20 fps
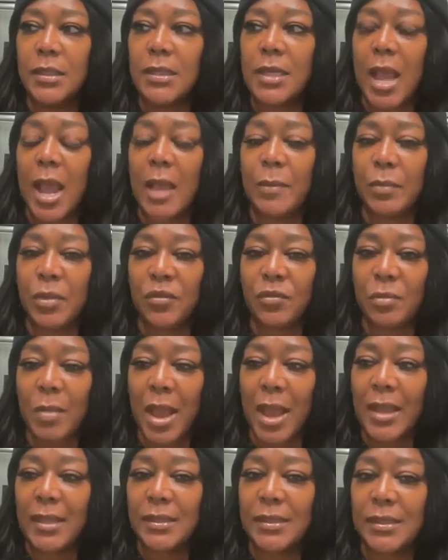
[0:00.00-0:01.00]
type of
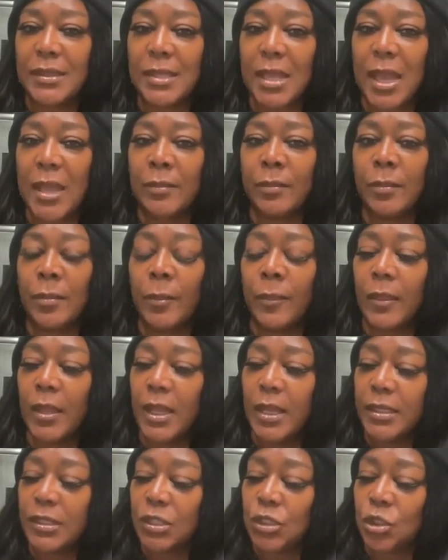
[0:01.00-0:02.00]
mindset
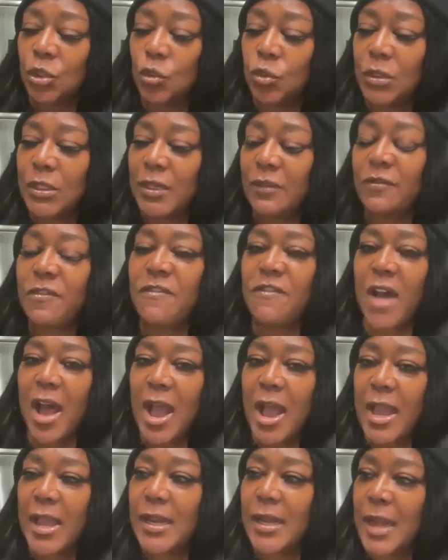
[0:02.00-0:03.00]
is to
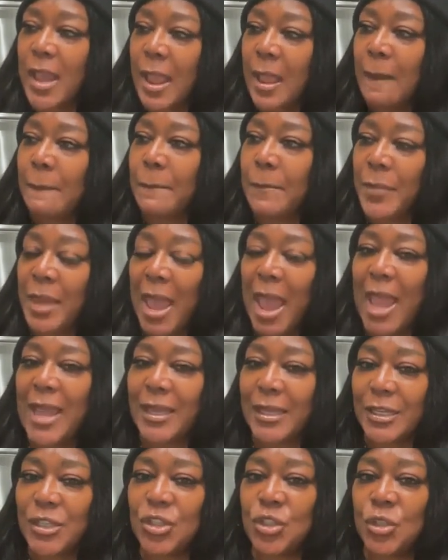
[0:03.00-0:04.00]
define and
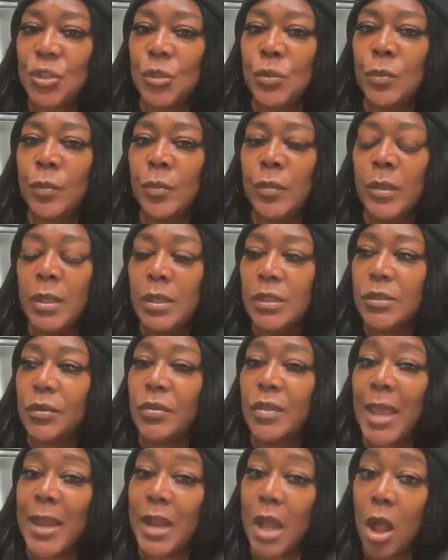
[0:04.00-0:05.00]
package you
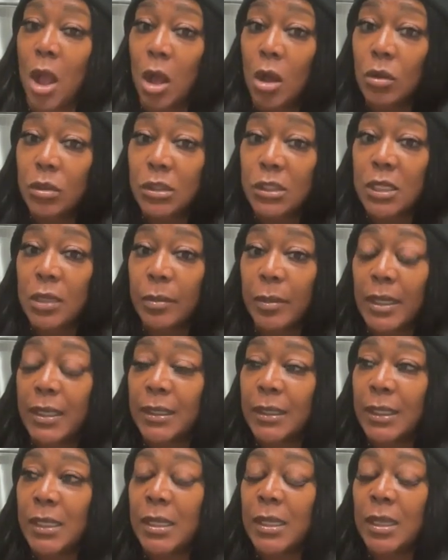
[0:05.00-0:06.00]
so that
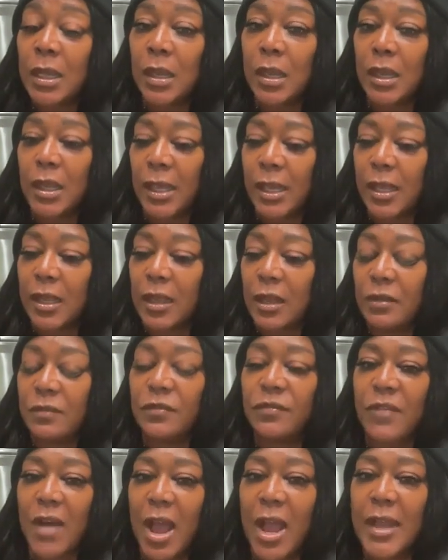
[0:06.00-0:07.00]
ultimately it
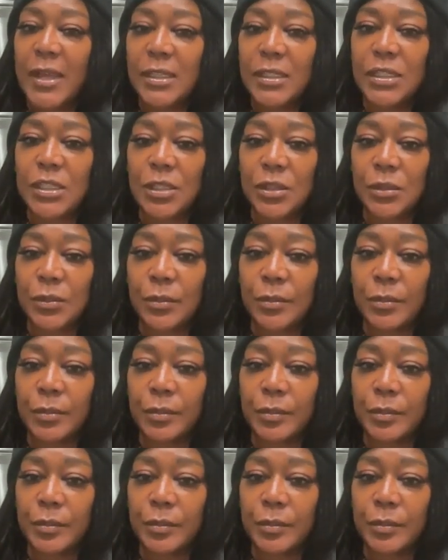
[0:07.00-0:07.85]
confines you.